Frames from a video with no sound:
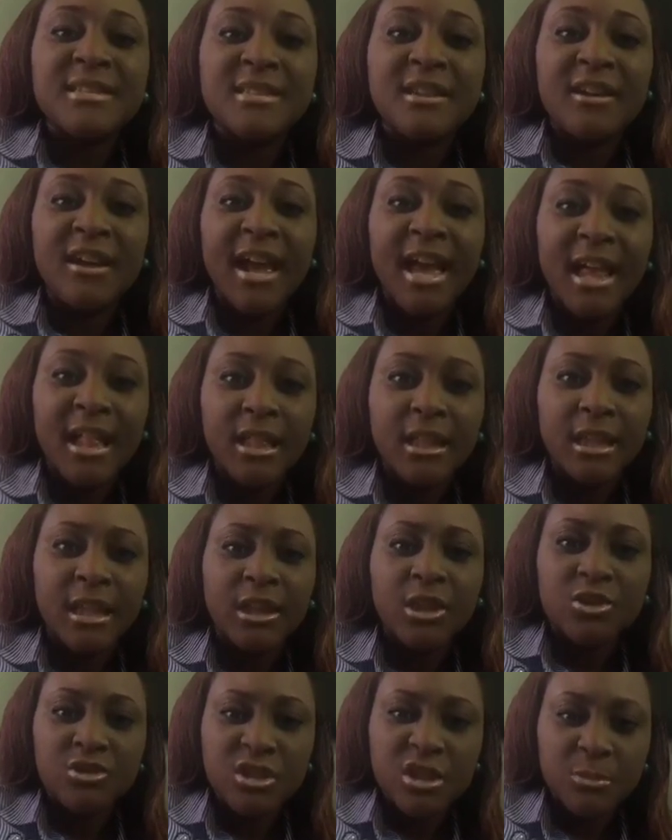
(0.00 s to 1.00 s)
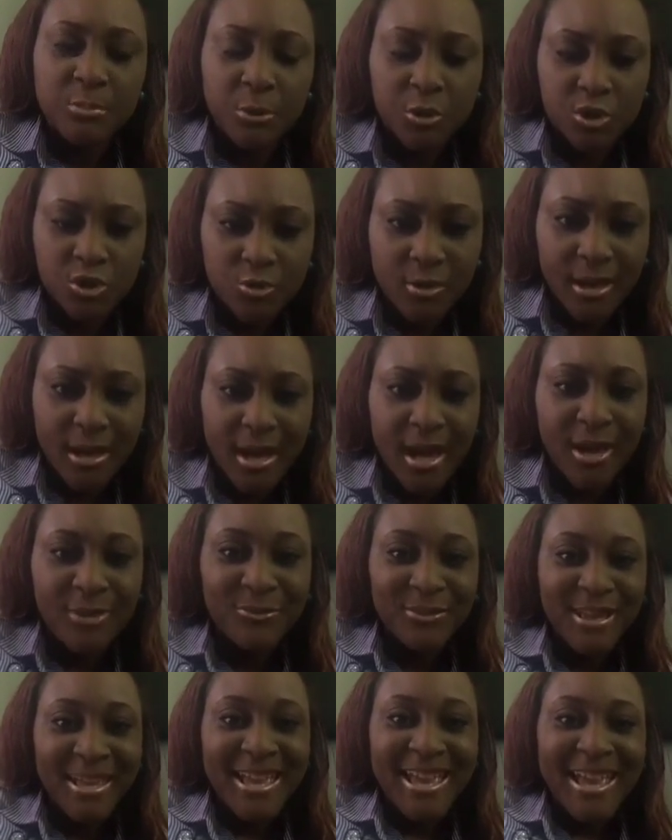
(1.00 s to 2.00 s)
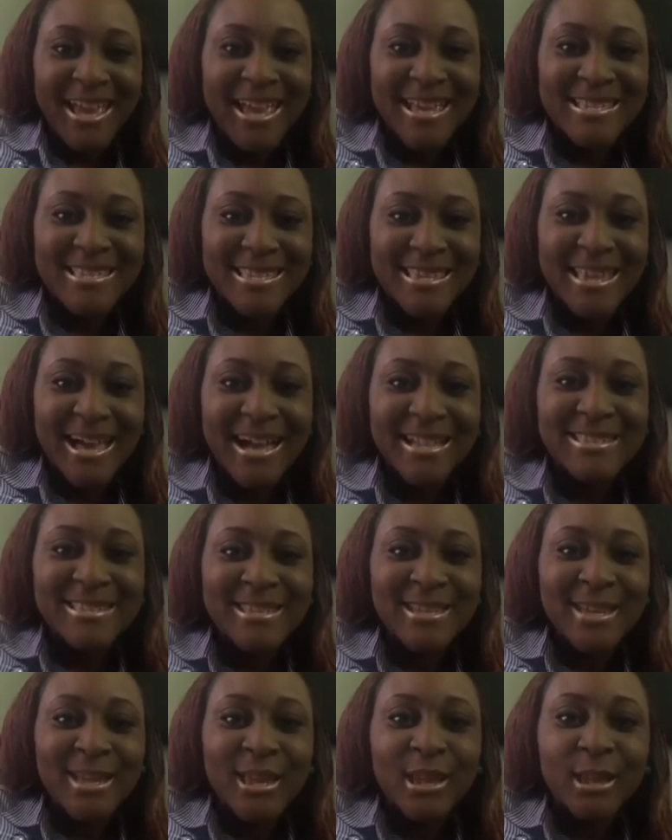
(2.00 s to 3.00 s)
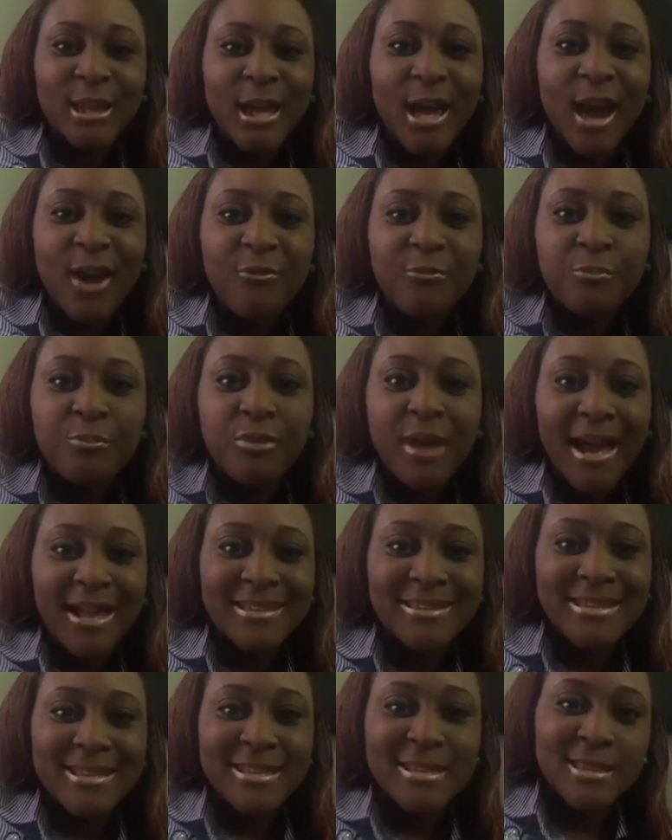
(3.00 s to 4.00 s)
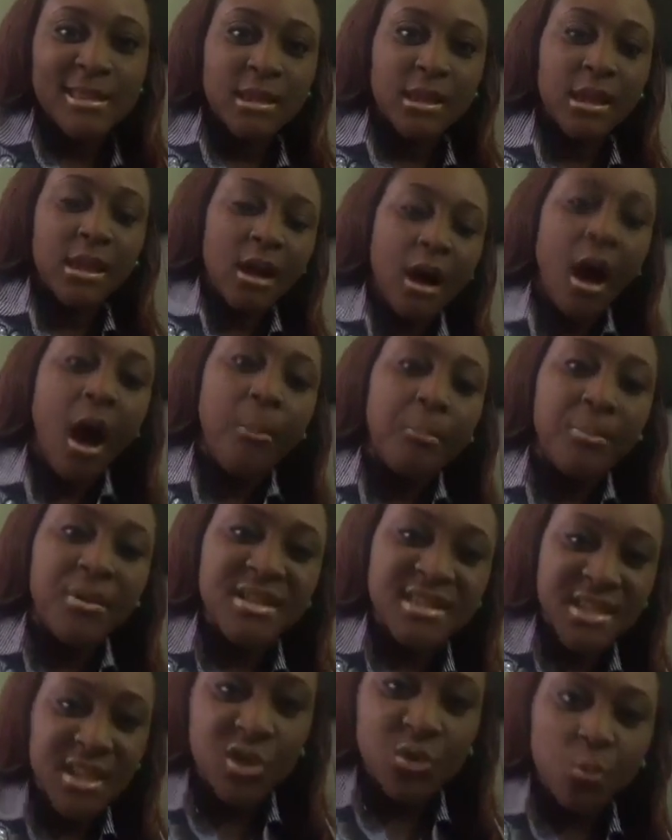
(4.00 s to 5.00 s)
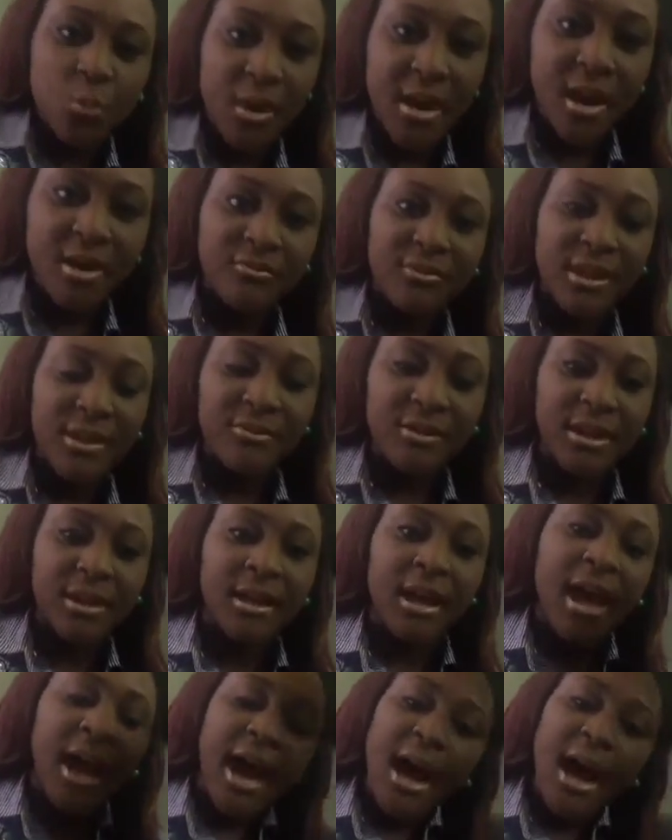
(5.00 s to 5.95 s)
their health and their spiritual life, is that they have practiced the opposite way of living.